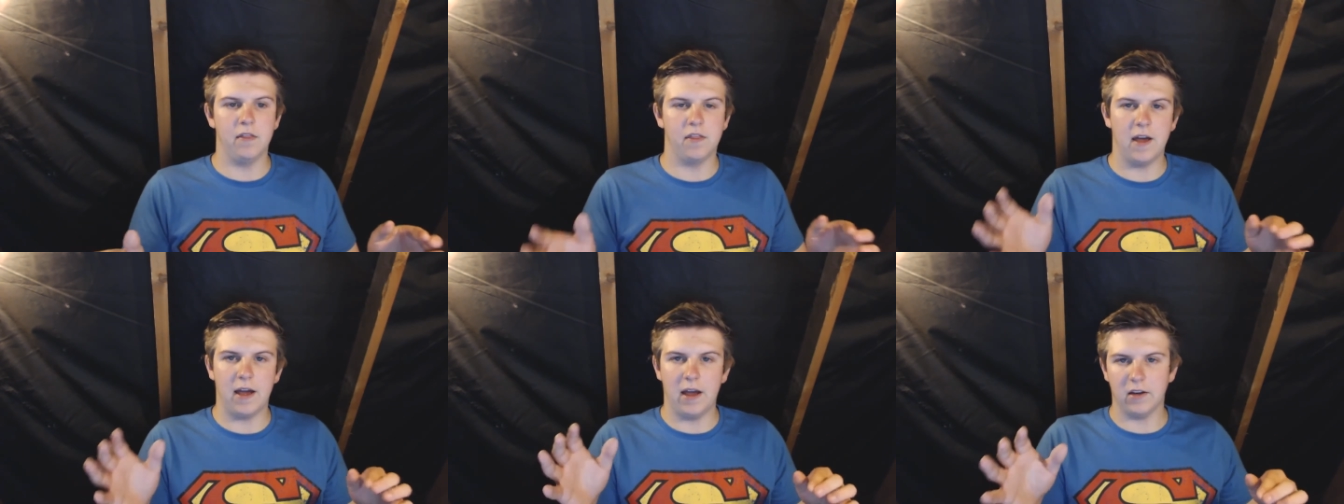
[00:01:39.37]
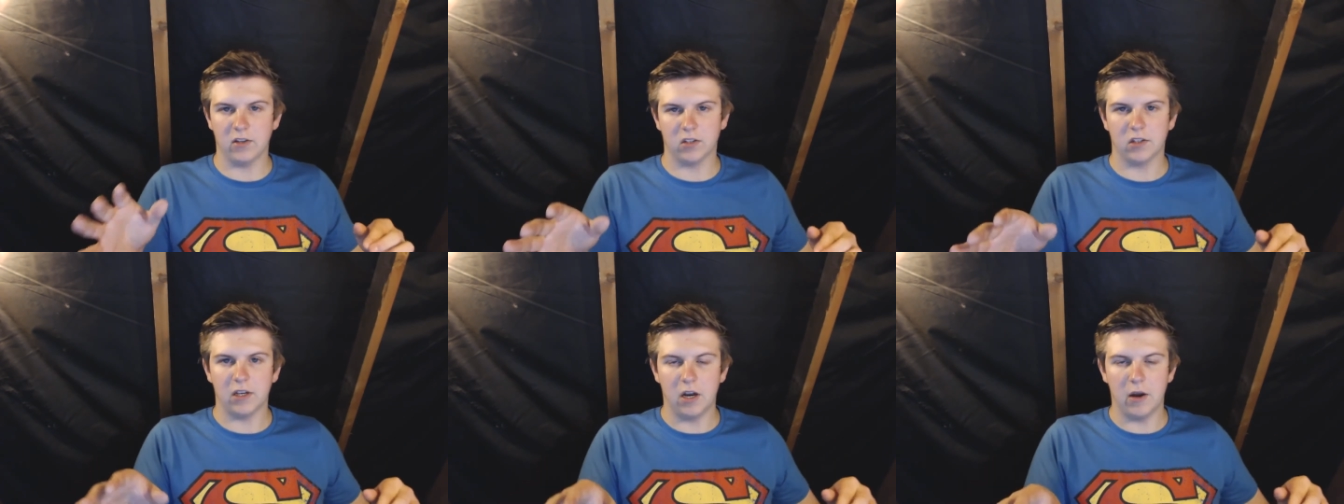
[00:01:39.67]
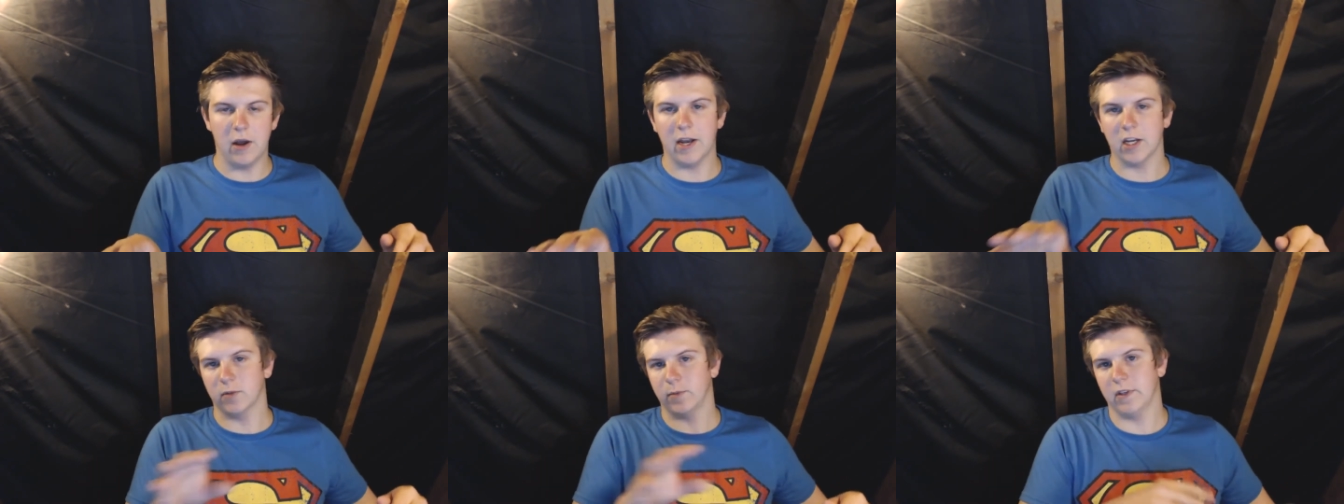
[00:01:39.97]
that's, you
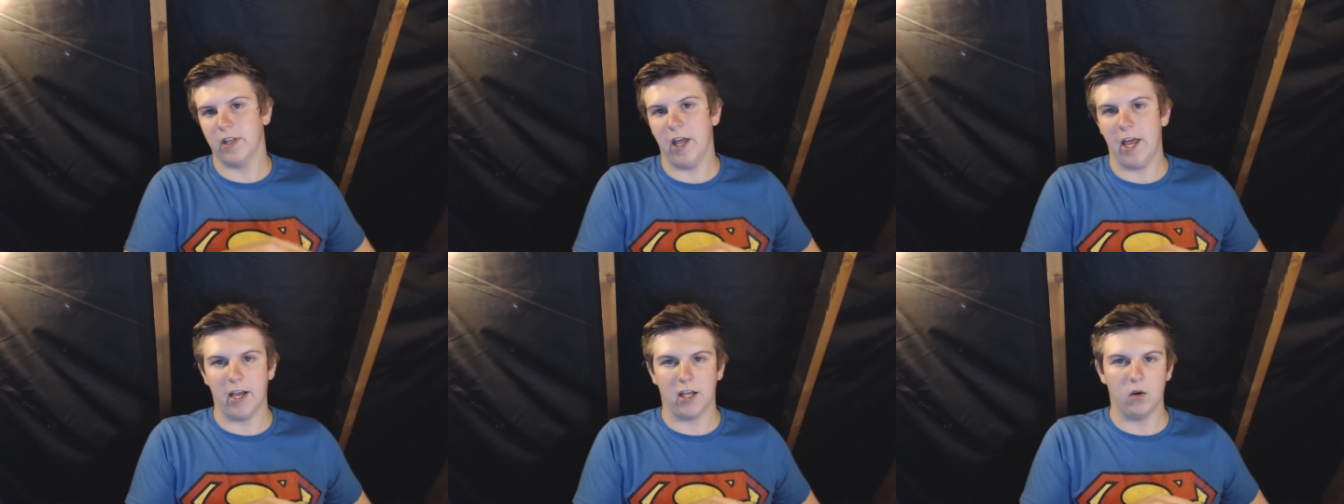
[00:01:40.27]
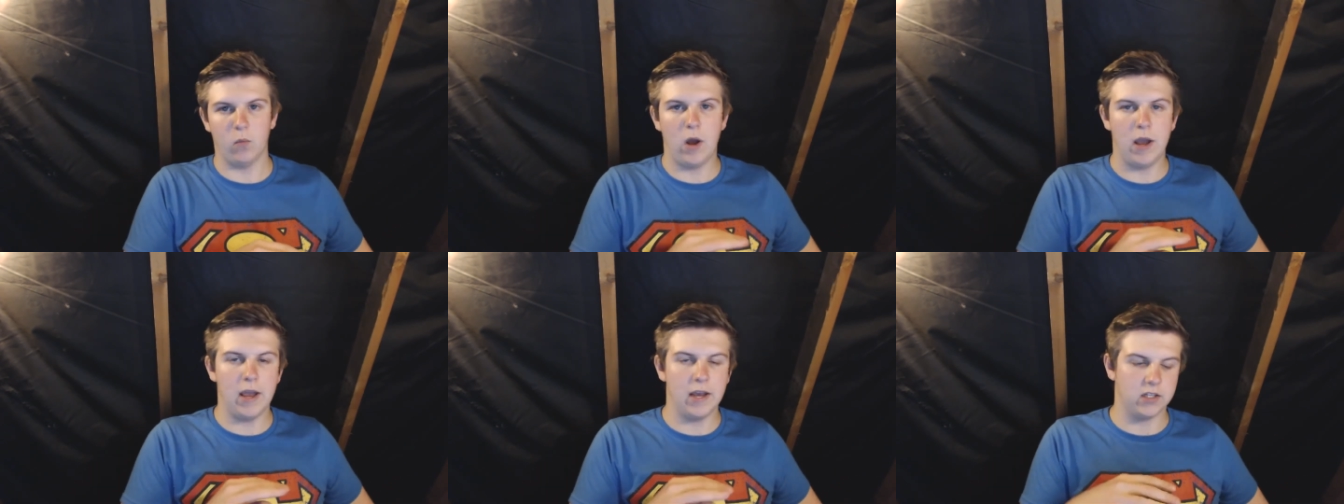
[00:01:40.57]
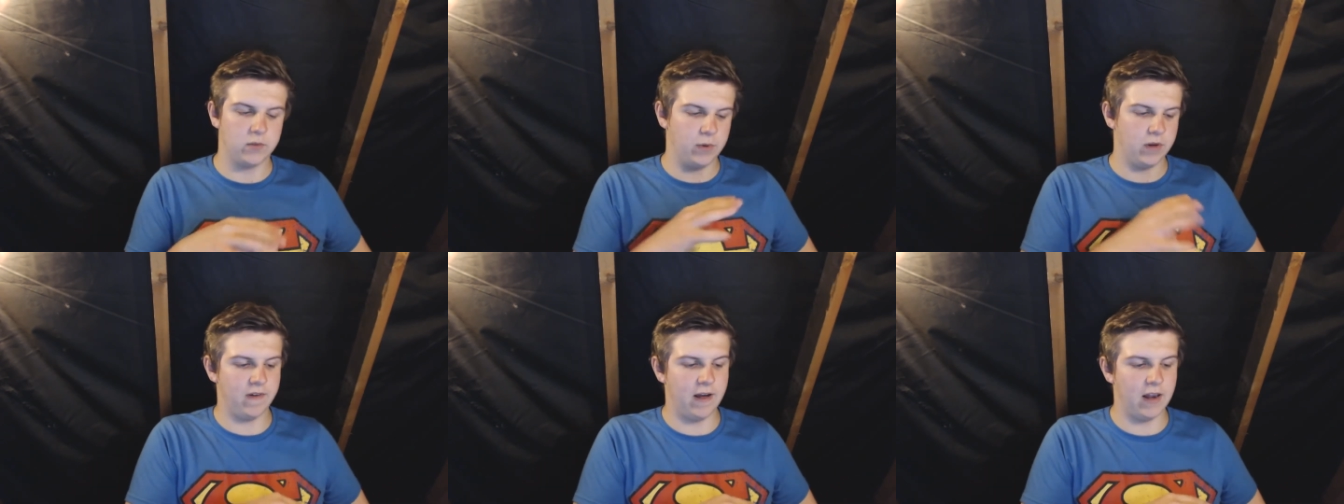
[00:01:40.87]
know, it has to be taken away, it
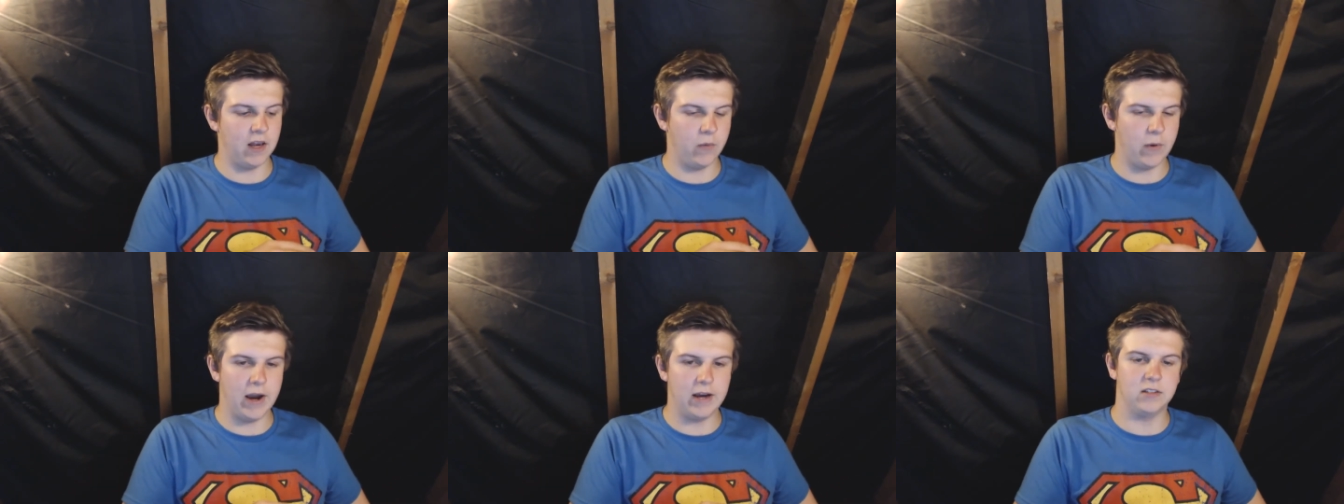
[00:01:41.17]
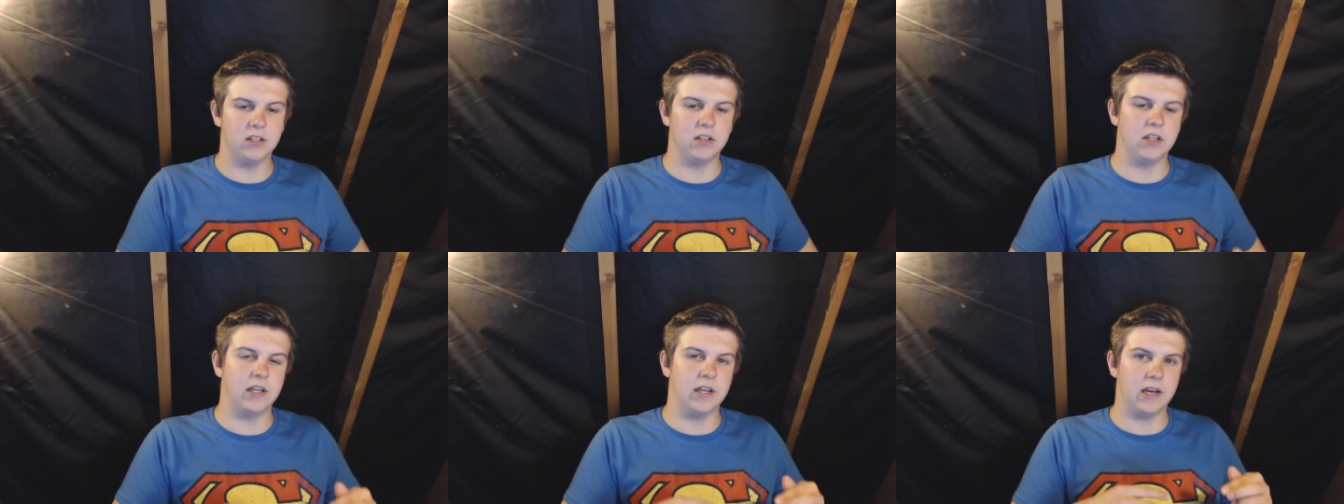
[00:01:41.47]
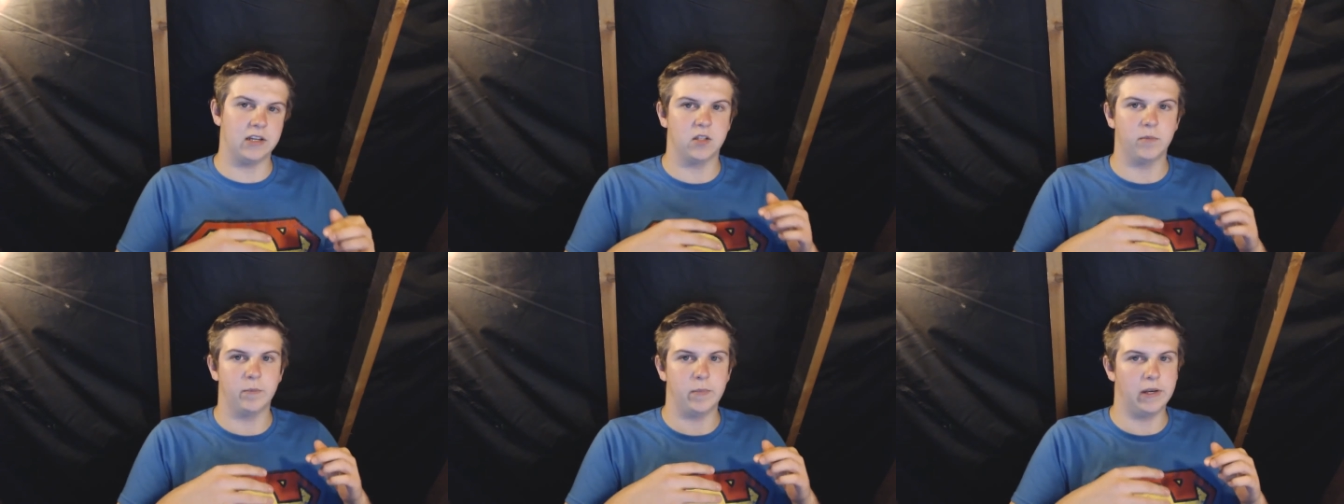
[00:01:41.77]
has to be evaluated, it
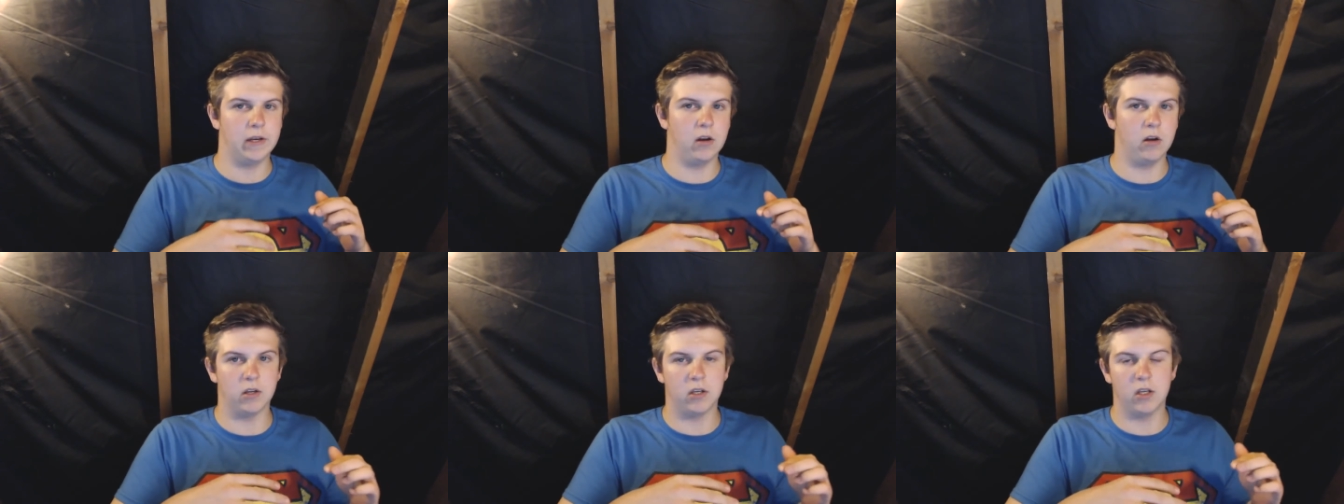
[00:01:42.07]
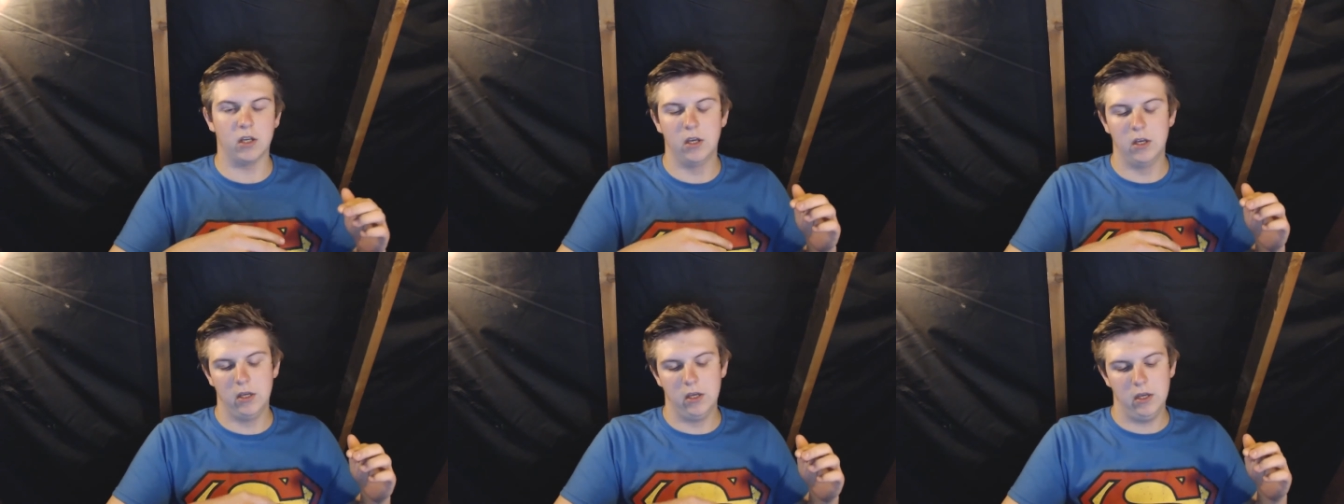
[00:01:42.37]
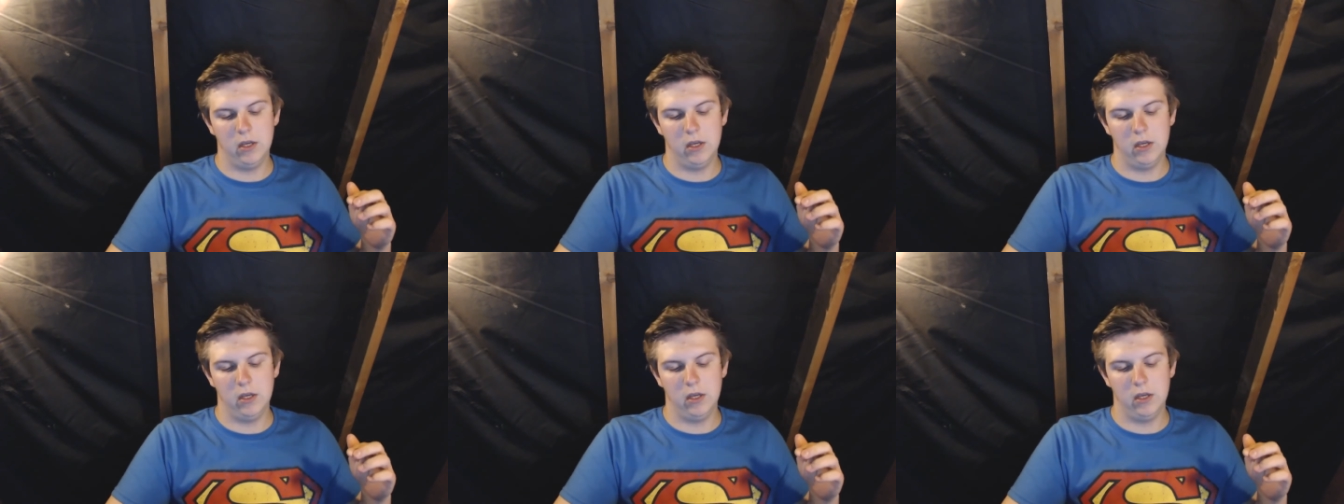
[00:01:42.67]
has to be like,